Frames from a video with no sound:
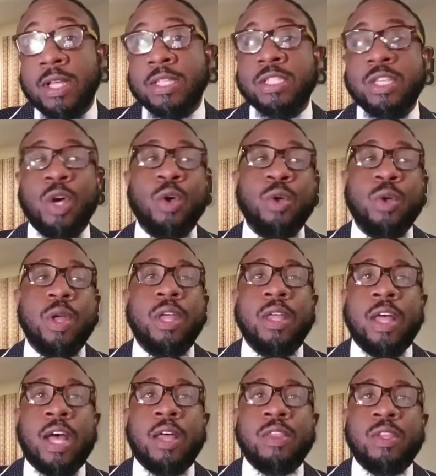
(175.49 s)
So
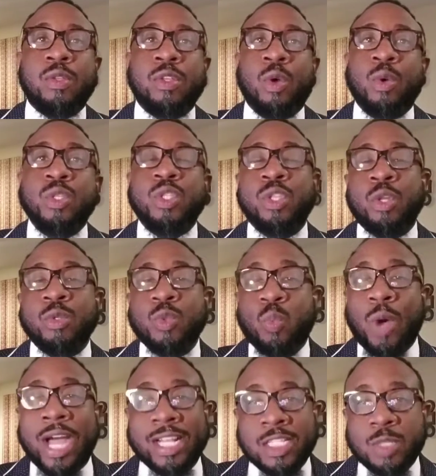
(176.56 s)
those
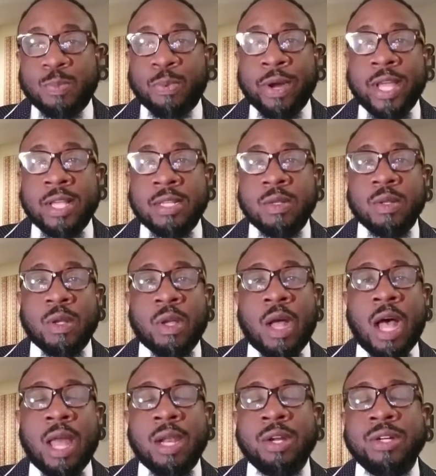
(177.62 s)
widespread
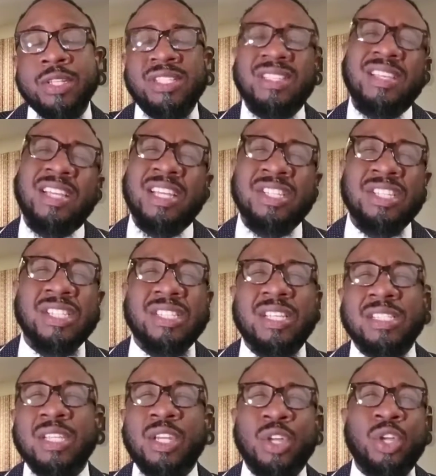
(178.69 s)
collars, it just
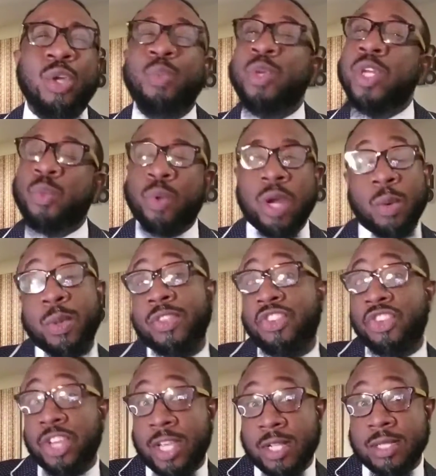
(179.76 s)
doesn't look good when you're wearing with
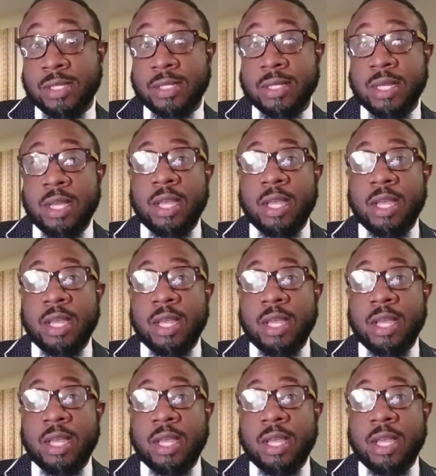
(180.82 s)
jeans.